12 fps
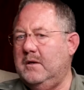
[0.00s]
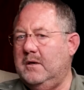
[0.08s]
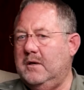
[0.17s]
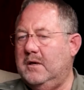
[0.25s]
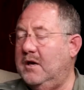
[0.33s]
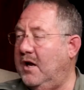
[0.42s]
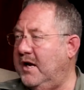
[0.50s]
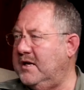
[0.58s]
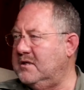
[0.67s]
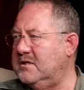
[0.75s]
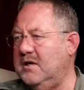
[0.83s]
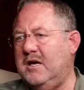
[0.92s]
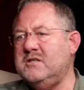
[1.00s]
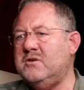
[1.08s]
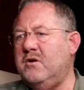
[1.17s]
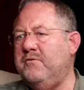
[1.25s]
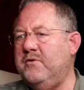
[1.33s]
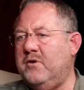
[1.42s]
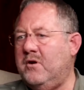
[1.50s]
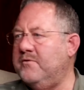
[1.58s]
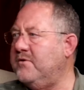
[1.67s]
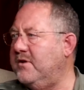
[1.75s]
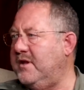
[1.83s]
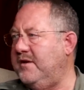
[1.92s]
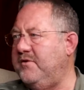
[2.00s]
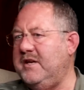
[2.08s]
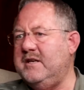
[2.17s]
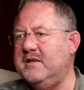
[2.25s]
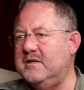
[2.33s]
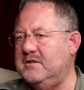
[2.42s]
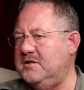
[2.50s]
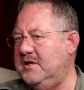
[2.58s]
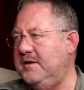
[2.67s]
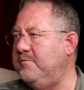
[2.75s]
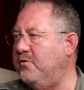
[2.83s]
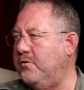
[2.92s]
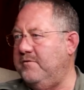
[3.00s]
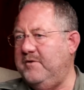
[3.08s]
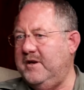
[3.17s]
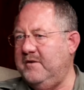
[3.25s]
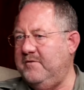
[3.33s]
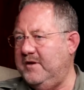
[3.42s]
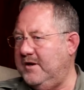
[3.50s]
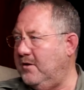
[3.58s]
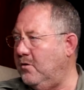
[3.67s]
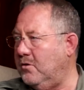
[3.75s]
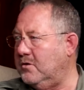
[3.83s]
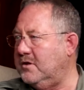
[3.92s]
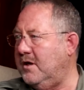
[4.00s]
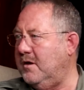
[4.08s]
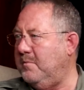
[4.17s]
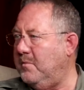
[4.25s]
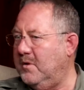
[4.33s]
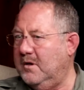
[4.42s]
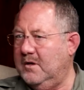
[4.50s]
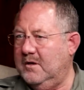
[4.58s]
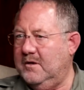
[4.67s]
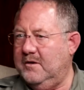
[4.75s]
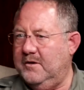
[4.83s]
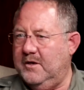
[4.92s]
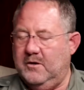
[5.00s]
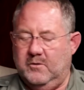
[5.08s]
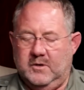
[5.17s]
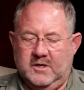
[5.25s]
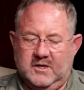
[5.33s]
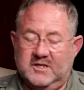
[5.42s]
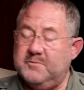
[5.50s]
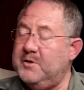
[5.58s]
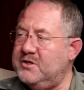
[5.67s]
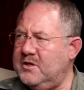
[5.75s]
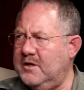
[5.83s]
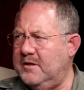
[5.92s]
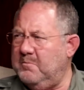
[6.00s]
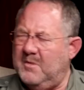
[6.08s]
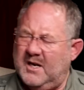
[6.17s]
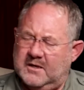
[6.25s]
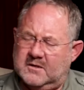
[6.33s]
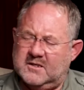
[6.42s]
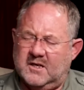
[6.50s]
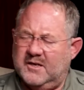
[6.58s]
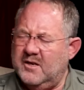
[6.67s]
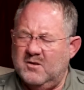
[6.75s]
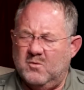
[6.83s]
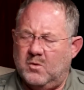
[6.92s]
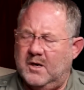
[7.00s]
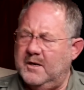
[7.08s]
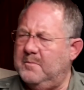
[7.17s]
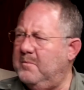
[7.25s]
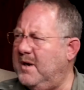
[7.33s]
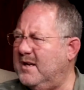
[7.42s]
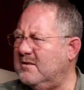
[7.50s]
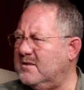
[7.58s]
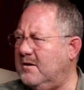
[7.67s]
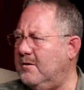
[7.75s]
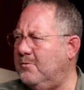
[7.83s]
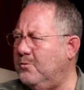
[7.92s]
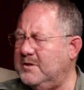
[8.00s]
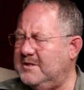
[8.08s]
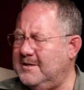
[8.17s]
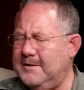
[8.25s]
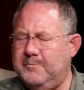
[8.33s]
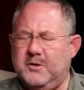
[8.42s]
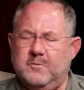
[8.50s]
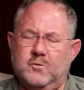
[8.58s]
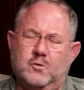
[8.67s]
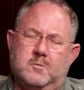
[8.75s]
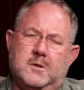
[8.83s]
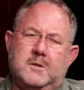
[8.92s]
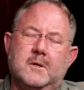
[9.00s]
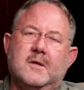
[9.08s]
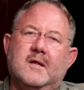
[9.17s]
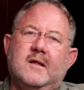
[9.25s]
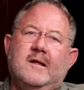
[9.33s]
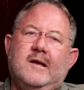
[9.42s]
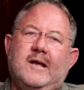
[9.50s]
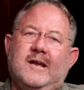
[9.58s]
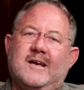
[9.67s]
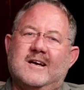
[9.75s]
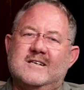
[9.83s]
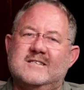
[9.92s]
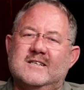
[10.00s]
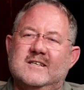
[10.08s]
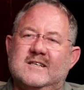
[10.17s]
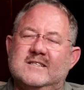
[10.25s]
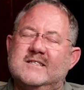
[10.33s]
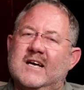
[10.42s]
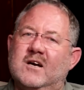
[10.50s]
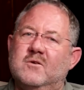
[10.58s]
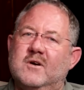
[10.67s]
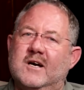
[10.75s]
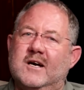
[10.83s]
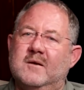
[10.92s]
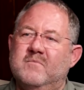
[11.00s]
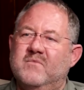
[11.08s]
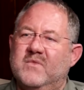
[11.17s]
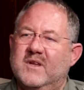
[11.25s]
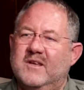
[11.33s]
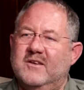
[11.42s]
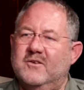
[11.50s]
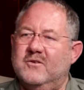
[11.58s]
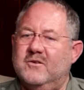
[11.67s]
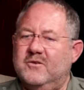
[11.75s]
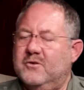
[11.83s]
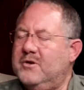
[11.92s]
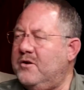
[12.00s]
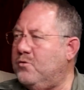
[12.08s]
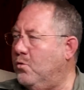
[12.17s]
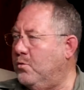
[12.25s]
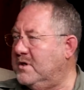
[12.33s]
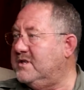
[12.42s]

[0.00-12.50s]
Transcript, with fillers: lions often after they've eaten sleep for a very, very long time. You know, especially the males. I don't know why males are always sleeping more, but in any case. So you don't always